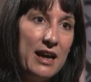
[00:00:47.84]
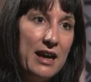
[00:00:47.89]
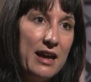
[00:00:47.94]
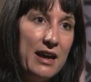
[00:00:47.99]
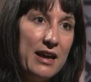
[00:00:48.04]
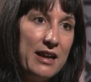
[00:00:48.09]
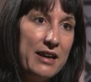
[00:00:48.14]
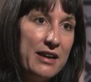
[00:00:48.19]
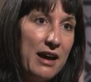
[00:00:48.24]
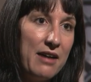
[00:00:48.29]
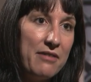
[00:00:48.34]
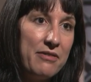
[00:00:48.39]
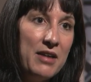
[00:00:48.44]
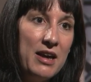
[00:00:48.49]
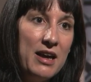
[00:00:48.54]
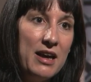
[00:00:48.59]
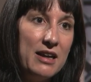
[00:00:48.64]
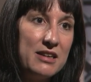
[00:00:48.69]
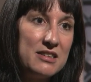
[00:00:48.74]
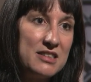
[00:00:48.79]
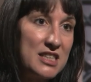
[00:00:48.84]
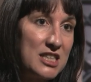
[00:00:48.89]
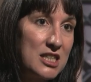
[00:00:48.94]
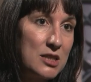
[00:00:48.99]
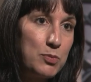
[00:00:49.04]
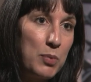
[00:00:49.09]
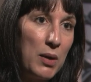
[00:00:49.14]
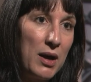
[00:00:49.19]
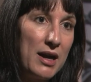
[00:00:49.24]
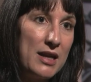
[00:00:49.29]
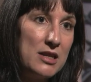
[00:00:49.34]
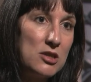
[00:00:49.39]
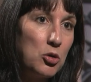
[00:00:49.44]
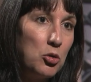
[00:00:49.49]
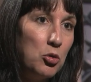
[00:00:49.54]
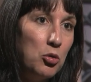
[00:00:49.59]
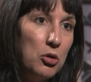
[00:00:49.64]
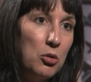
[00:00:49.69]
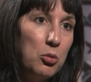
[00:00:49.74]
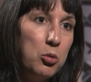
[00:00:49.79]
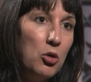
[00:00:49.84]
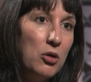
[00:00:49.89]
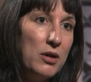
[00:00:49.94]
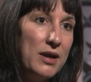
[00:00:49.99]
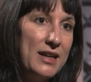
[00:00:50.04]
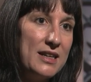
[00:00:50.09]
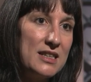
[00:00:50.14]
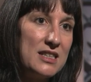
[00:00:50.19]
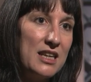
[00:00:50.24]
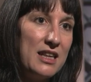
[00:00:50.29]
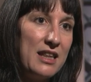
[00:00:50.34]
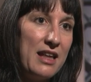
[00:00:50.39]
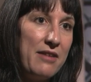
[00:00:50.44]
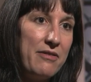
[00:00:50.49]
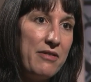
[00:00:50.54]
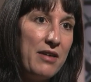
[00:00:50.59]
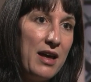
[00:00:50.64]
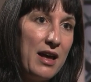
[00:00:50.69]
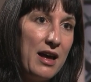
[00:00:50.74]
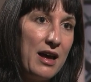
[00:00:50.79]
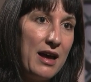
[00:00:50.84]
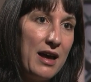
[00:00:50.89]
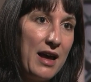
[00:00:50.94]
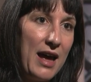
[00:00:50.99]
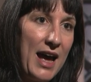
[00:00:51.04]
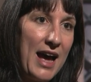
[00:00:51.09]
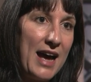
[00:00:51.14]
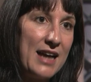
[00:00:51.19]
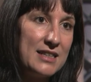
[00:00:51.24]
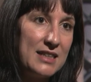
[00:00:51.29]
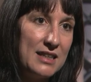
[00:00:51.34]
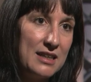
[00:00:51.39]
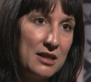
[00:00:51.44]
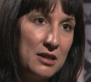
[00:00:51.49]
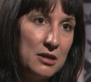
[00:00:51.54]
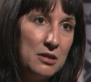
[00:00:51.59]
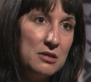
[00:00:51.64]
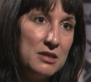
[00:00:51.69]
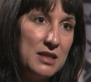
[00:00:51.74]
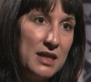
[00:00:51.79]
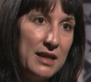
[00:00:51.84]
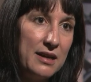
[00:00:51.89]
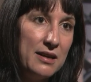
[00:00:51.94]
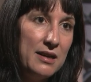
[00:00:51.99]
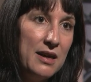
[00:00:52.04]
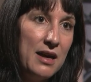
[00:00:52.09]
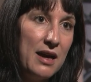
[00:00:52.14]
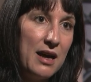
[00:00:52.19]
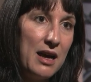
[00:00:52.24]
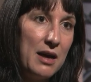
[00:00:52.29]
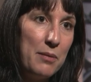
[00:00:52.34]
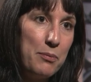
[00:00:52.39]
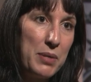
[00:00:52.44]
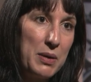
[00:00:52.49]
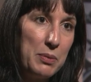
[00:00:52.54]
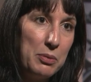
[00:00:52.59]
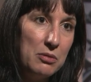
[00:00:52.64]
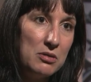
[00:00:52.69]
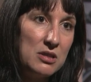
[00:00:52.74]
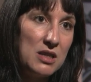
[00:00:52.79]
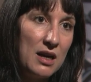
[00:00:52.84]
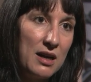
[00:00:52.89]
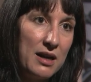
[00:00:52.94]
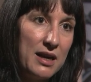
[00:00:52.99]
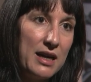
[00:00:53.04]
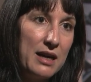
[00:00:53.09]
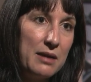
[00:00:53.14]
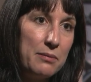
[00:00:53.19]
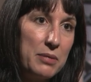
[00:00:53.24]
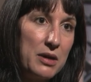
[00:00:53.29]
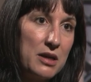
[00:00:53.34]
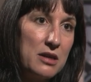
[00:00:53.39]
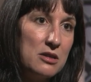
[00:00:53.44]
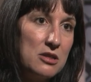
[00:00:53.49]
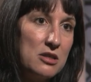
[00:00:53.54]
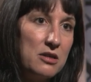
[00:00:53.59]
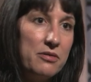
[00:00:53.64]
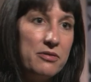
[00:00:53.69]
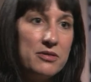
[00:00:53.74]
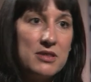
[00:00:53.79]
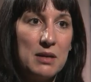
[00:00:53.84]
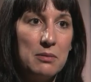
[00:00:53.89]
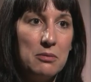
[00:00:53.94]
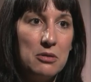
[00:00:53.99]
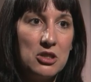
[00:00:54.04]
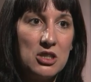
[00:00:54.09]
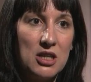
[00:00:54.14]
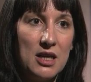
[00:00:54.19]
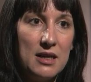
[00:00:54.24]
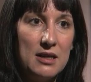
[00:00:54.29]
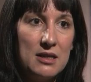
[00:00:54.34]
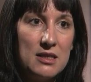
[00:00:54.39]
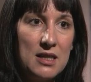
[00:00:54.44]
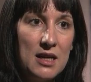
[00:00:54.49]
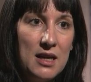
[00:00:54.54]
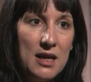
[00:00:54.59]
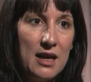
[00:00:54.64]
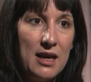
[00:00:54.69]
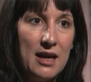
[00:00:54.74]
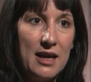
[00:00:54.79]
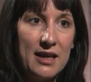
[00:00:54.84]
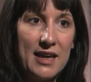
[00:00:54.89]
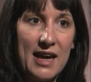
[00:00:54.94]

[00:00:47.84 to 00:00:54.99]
uh, enough, uh, despite all the warnings that they've uh, had, including uh, people dying because of tumble dryers uh,